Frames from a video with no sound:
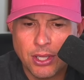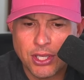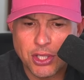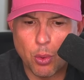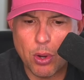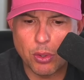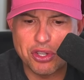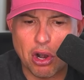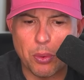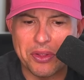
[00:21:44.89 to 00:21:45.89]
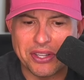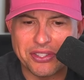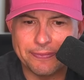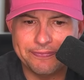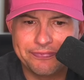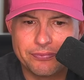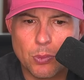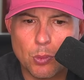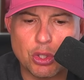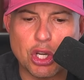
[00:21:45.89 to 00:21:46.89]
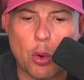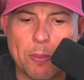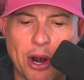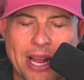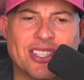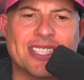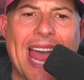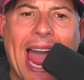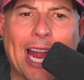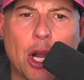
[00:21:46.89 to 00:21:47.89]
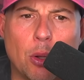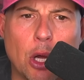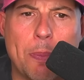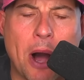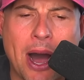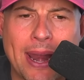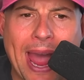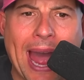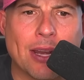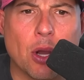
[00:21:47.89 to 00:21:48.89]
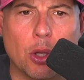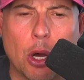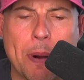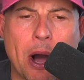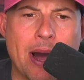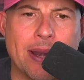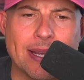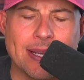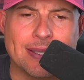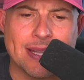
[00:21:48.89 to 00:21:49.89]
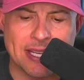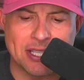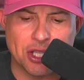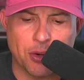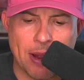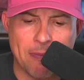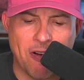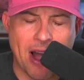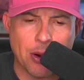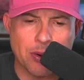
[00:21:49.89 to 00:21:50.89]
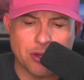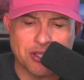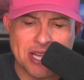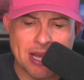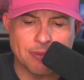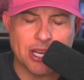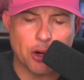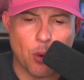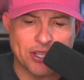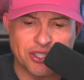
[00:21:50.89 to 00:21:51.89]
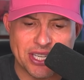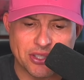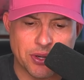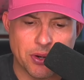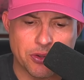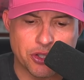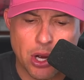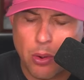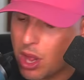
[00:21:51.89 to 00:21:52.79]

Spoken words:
So we will start with this. We'll start with Bryce. This is at GoLowPod. At GoLowPod is the Instagram. Fire in those DMs. Get your questions answered here on the show.